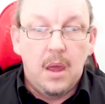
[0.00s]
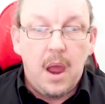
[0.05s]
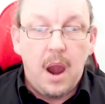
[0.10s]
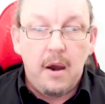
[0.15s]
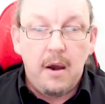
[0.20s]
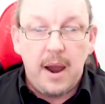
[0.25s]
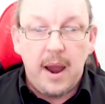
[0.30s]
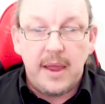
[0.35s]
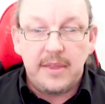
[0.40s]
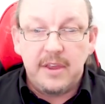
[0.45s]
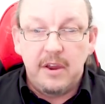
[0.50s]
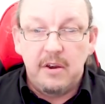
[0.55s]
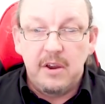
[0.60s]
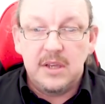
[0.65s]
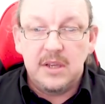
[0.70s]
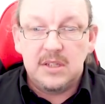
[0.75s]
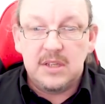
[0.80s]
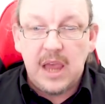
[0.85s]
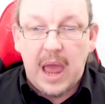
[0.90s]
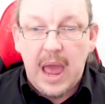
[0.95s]
Alright, there
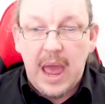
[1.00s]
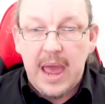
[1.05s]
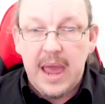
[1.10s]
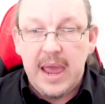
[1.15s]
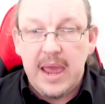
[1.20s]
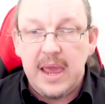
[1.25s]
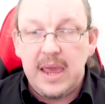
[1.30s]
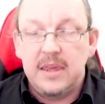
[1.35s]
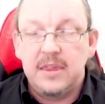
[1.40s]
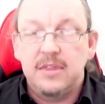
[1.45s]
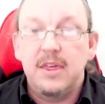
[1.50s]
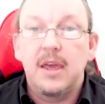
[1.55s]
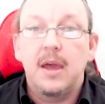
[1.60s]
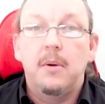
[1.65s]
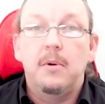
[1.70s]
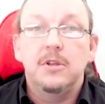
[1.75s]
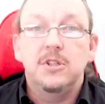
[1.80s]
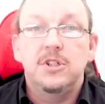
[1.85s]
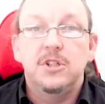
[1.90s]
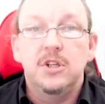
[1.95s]
is a thing I
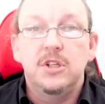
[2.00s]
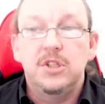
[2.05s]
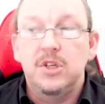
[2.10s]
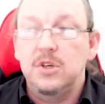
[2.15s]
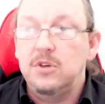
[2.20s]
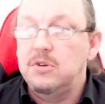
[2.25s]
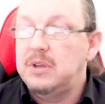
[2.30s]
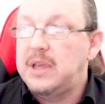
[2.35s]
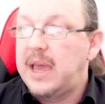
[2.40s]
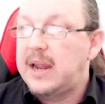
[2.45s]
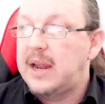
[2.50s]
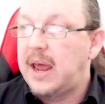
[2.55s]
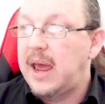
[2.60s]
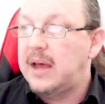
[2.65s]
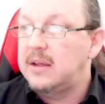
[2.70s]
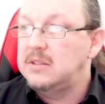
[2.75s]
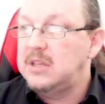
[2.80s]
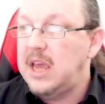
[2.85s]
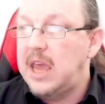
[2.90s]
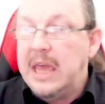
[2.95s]
want you to do, get
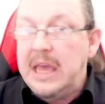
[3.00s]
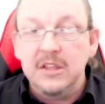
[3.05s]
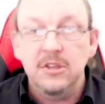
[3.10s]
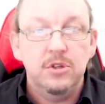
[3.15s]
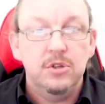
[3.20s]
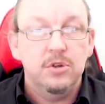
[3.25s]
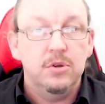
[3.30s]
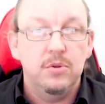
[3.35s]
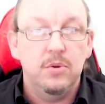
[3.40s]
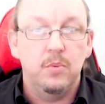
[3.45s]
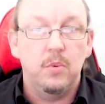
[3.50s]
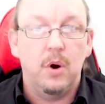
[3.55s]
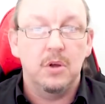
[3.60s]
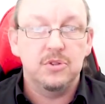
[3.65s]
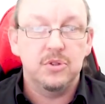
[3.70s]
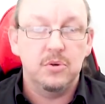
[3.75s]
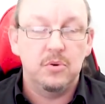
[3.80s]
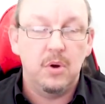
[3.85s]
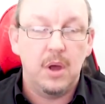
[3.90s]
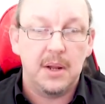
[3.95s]
out into the
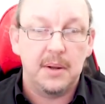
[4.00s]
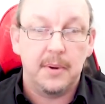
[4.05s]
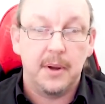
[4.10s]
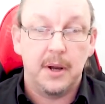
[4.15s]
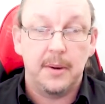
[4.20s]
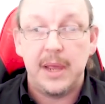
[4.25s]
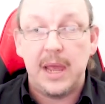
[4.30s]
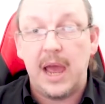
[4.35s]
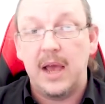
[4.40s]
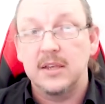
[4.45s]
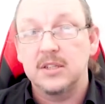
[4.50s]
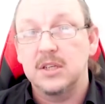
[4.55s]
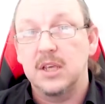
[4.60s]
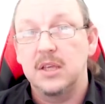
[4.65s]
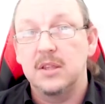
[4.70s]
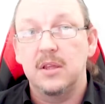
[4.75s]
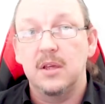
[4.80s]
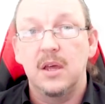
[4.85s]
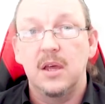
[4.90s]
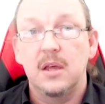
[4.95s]
wattle. I'm going to be
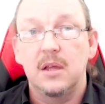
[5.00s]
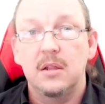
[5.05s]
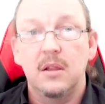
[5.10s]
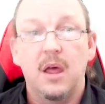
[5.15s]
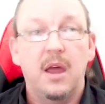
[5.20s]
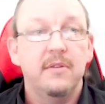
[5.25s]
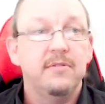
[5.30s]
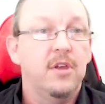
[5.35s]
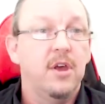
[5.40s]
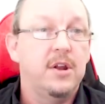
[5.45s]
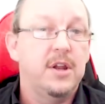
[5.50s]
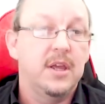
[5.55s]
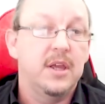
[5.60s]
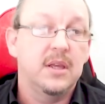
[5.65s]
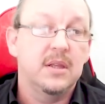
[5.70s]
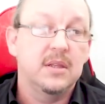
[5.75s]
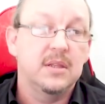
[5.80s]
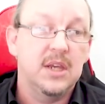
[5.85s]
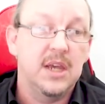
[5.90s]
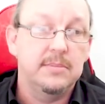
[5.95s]
asking the live
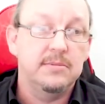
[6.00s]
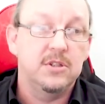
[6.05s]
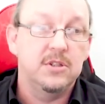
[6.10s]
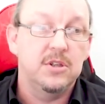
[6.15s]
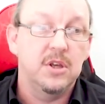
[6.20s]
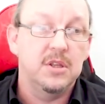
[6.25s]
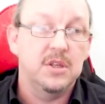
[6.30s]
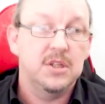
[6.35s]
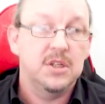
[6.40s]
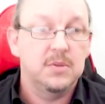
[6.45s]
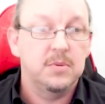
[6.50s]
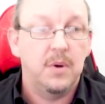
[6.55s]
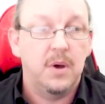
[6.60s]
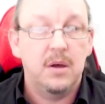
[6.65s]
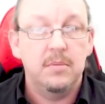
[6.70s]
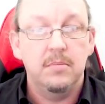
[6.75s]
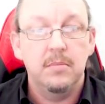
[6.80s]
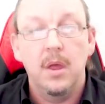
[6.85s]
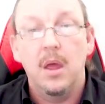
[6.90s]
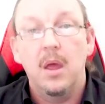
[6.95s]
learning team to do this as
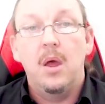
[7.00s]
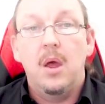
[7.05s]
well.